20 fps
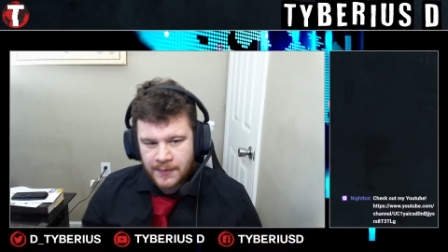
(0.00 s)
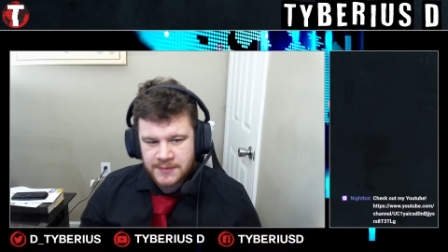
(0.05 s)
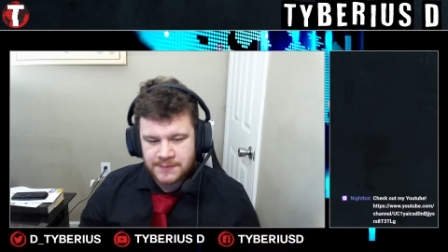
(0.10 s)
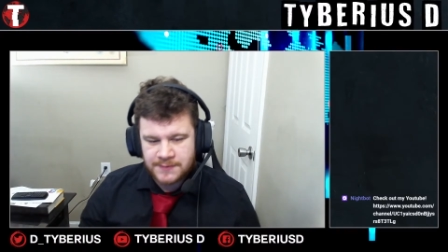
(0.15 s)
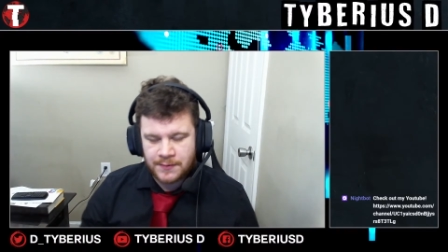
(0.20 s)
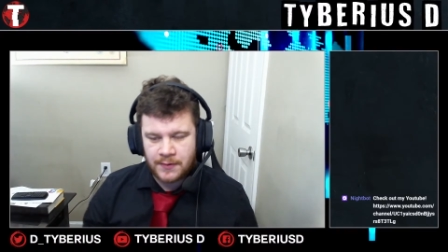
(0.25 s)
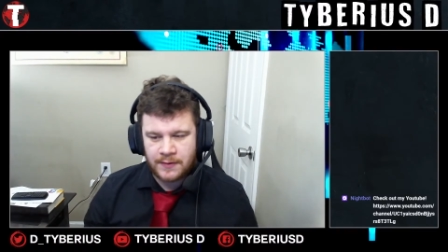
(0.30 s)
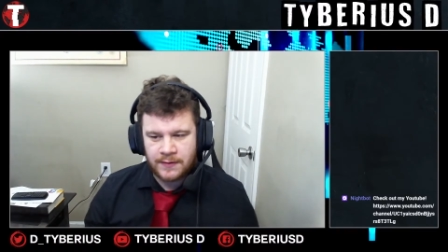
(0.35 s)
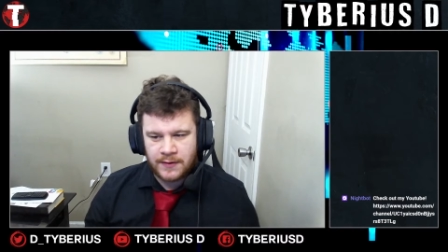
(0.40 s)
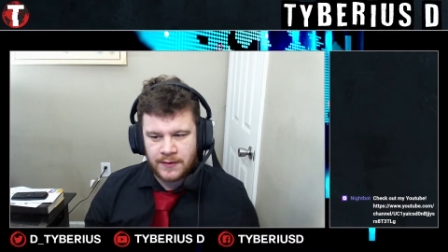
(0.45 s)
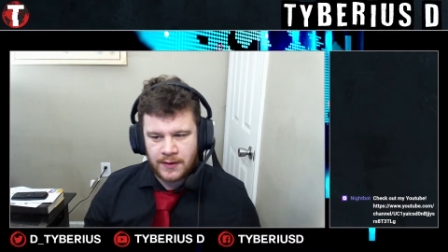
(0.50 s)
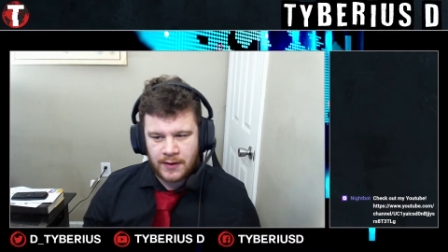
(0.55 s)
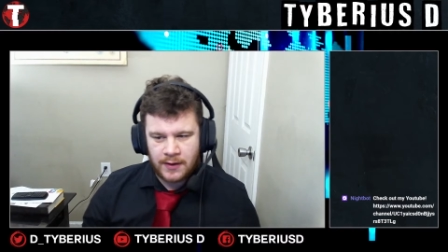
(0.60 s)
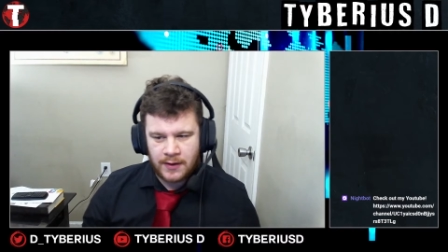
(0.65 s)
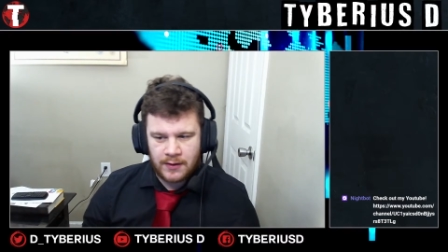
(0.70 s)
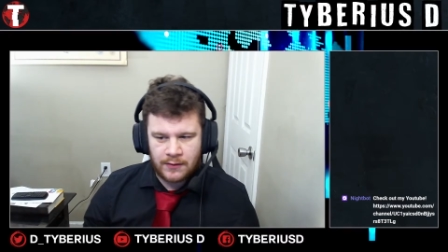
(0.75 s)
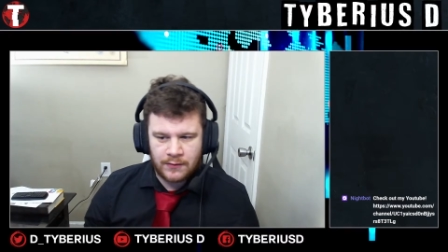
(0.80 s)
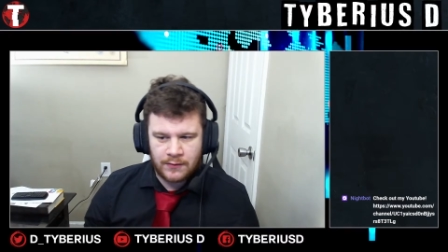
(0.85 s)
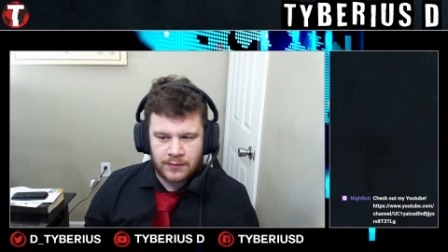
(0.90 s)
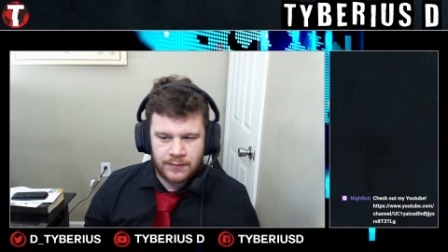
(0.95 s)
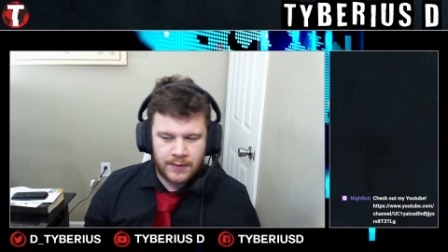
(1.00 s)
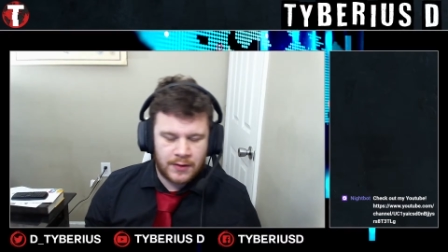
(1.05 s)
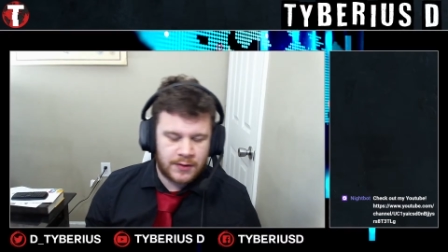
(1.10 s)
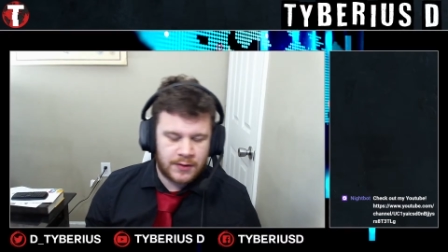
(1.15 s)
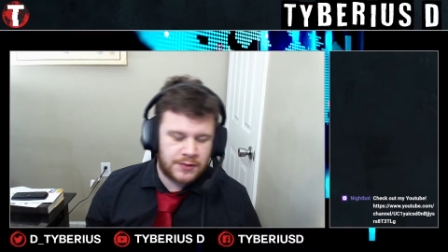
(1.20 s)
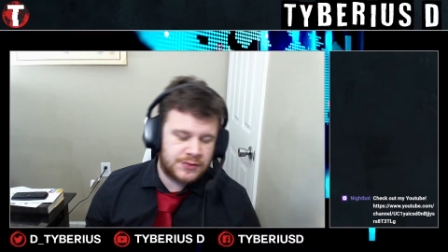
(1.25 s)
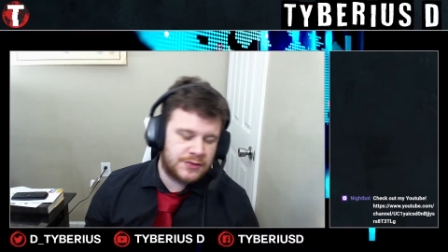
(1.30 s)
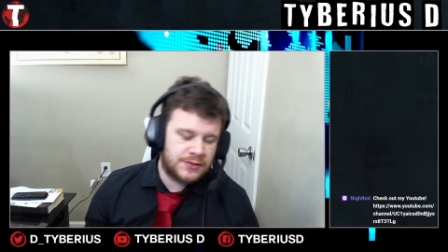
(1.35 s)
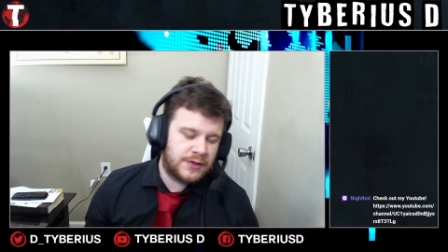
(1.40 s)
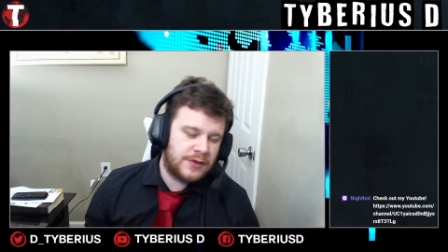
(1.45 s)
as part of the North
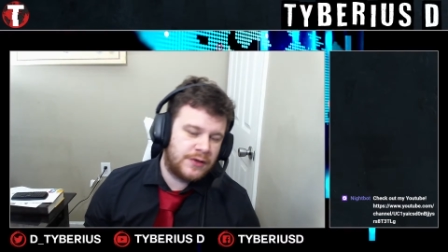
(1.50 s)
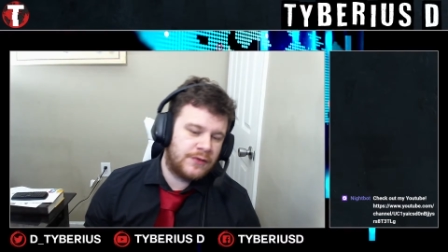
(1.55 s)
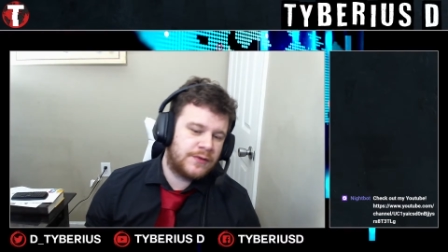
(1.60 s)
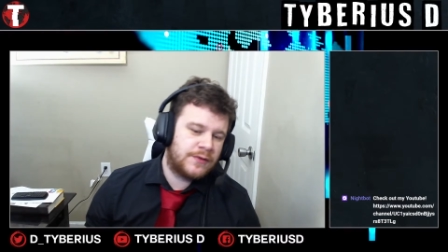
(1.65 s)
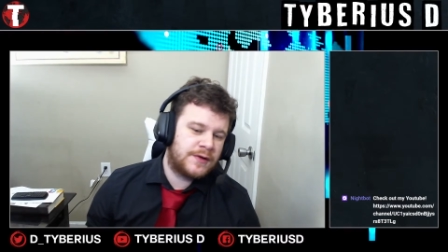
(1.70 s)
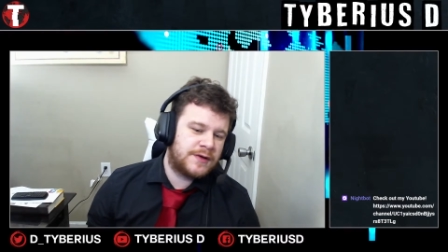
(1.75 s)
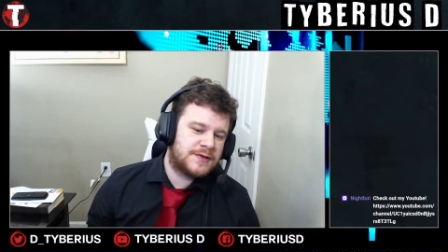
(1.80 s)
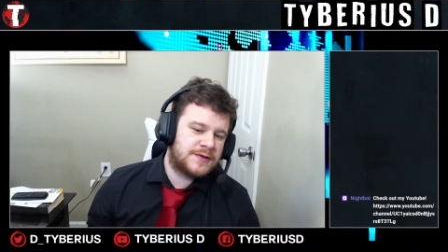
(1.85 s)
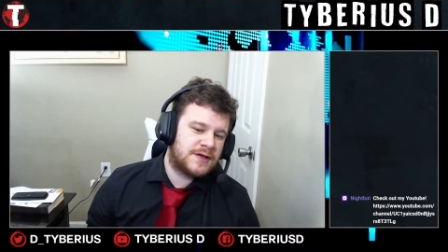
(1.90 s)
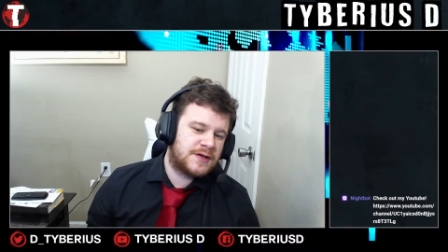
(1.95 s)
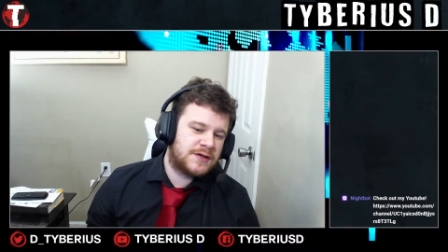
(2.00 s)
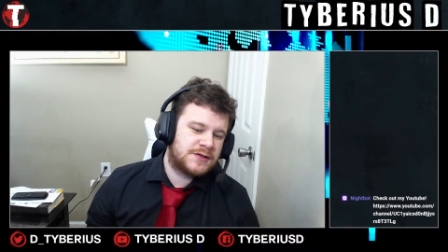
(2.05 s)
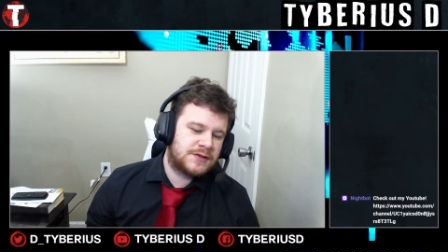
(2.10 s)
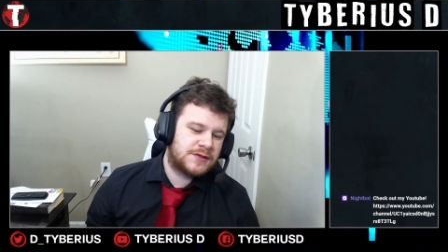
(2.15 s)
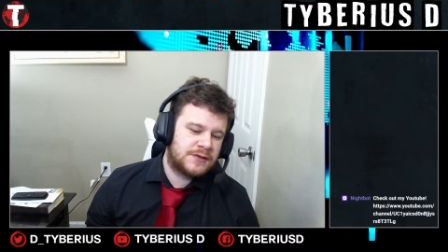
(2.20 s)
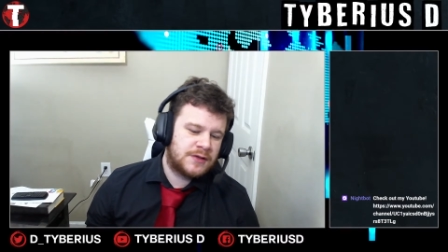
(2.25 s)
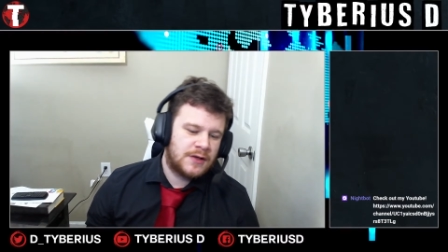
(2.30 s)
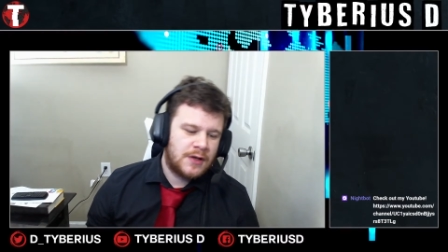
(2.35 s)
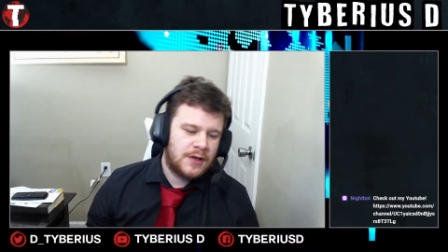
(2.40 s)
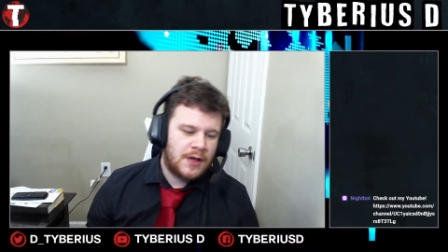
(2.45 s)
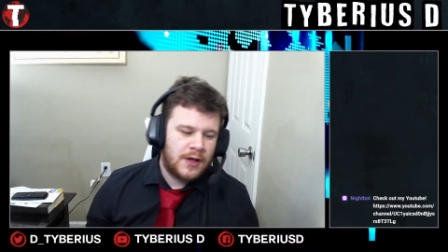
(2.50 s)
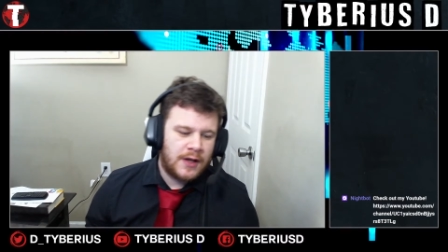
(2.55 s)
American Treaty Organization,